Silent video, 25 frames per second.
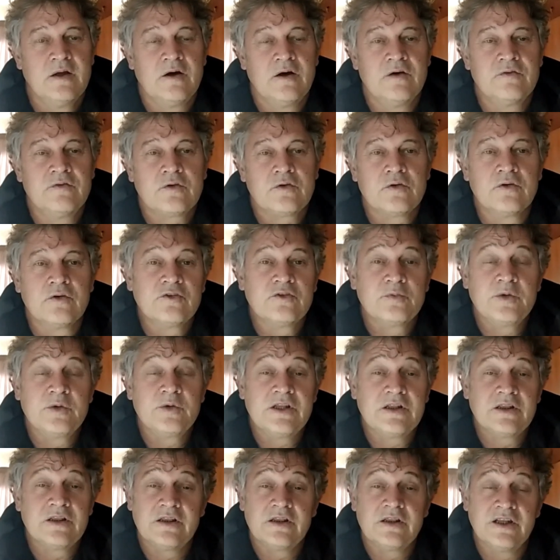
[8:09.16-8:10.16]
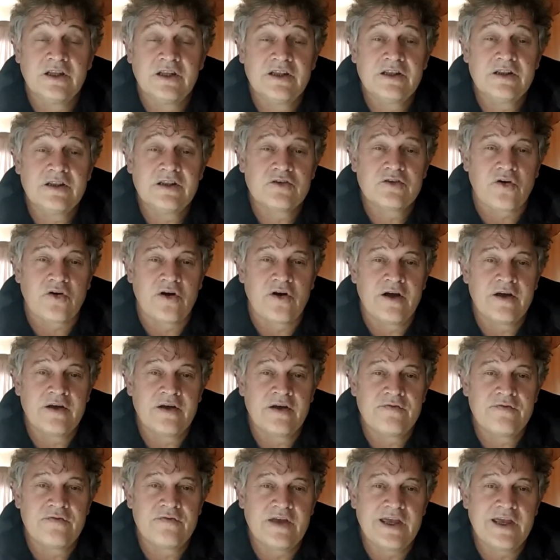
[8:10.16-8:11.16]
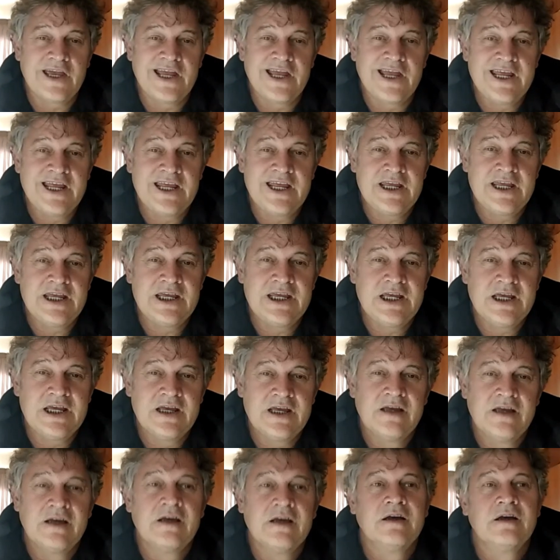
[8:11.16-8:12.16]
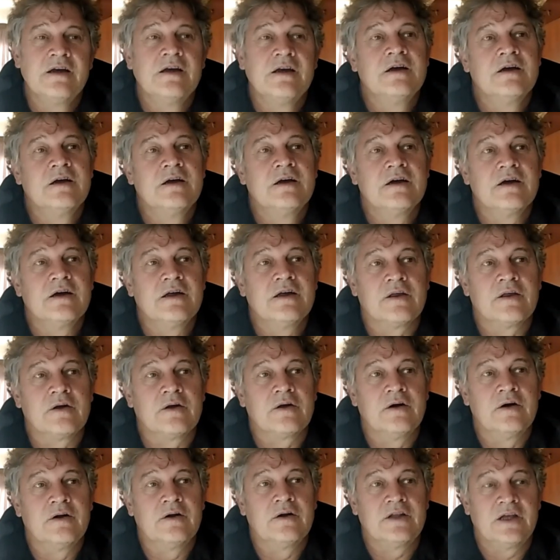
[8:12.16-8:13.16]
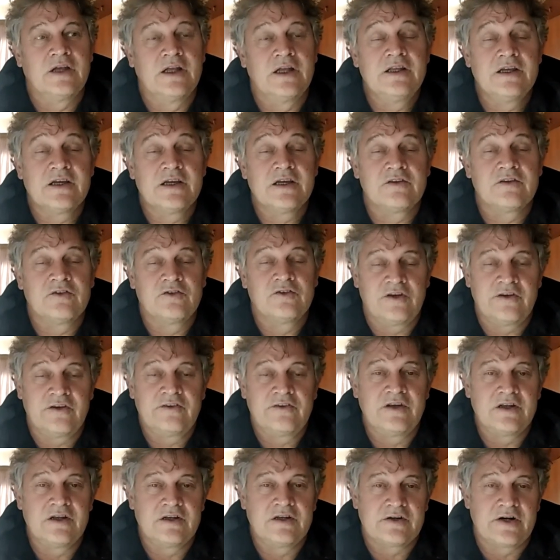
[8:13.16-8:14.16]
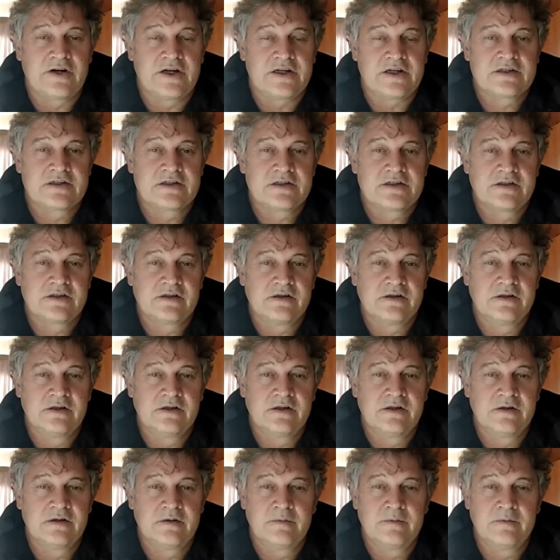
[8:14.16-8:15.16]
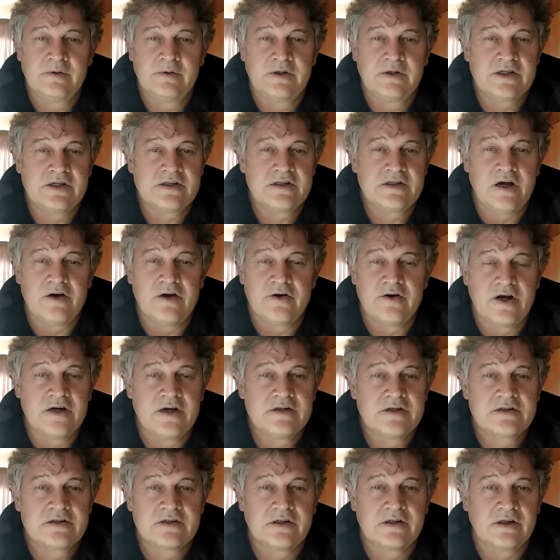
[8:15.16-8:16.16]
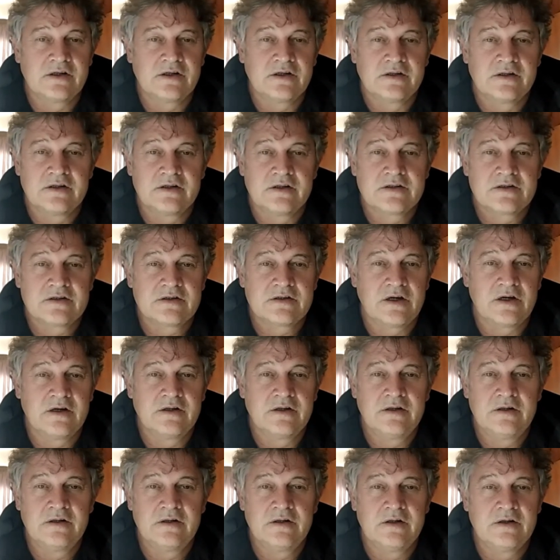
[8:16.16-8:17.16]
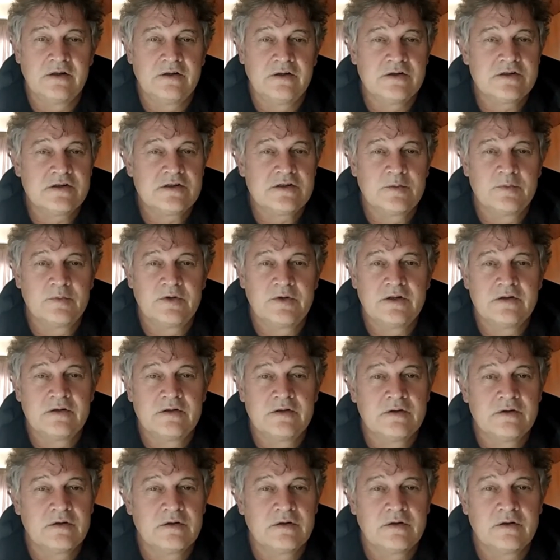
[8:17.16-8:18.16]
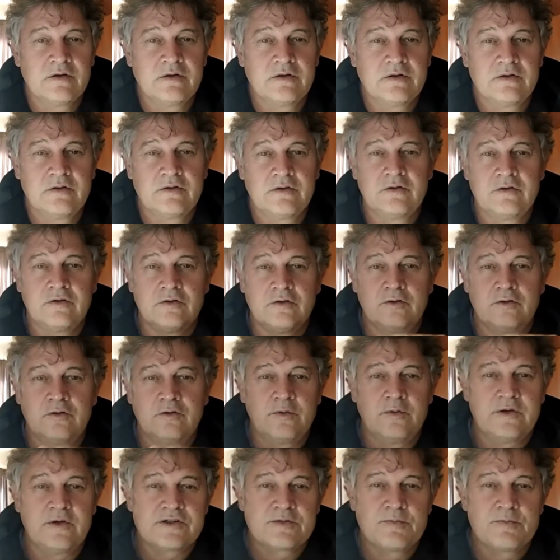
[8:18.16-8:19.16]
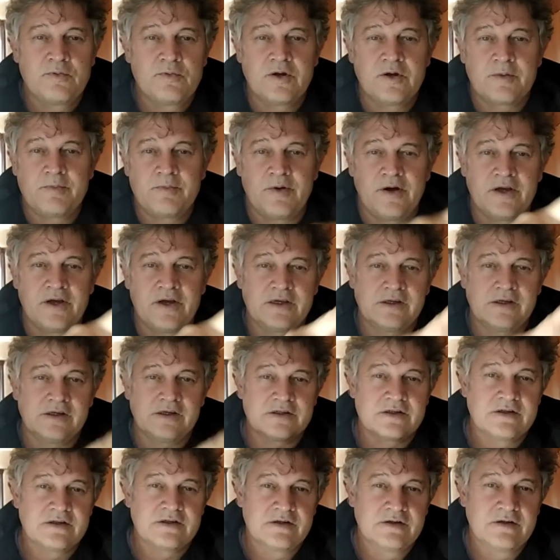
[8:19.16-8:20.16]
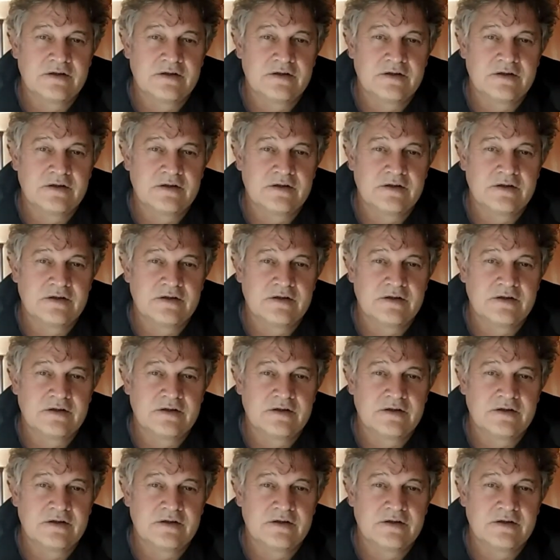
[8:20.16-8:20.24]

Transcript: Of course, we didn't drive any on any existing tracks. I didn't remember there's no roads there. There's only, there used to be two square pikes.